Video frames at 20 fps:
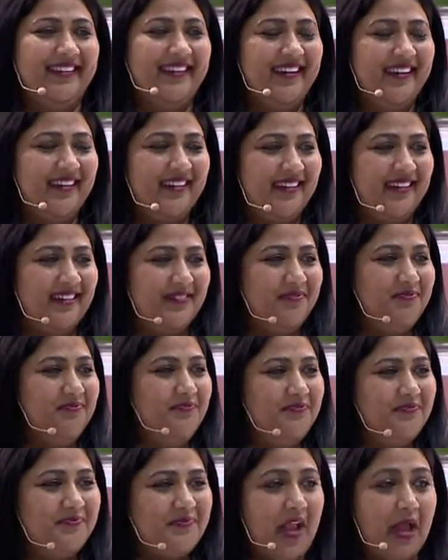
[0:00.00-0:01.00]

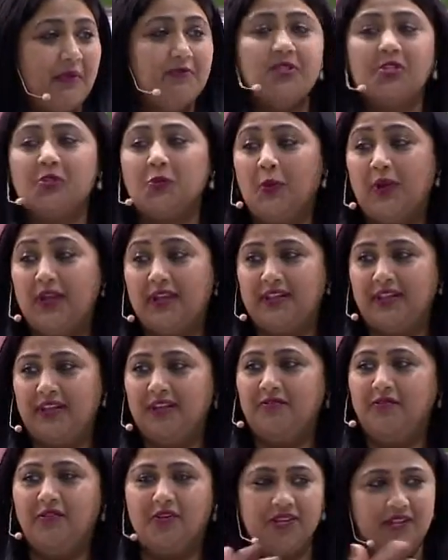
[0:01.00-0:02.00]
I'm just
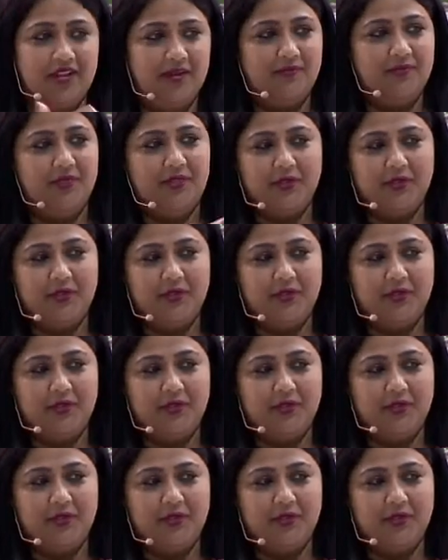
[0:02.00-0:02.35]
waiting for them